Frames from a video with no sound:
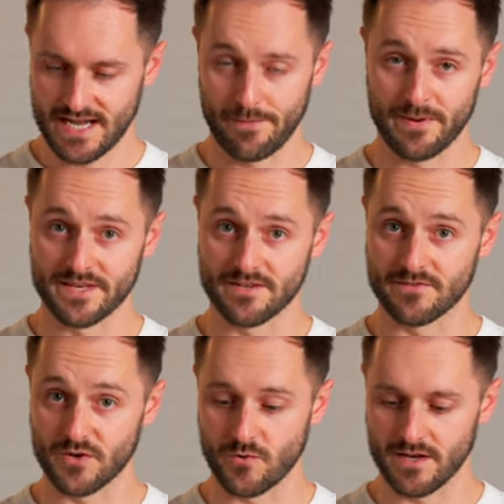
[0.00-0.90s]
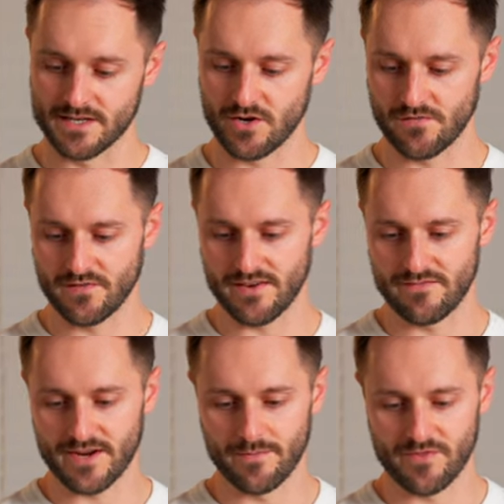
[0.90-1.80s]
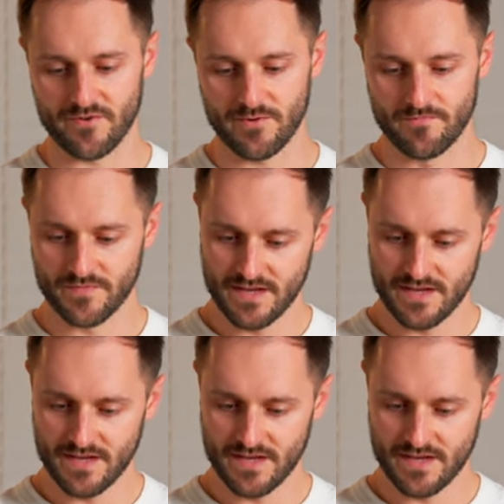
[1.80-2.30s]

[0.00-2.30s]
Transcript: and plenty of good quality coffee flavour coming through.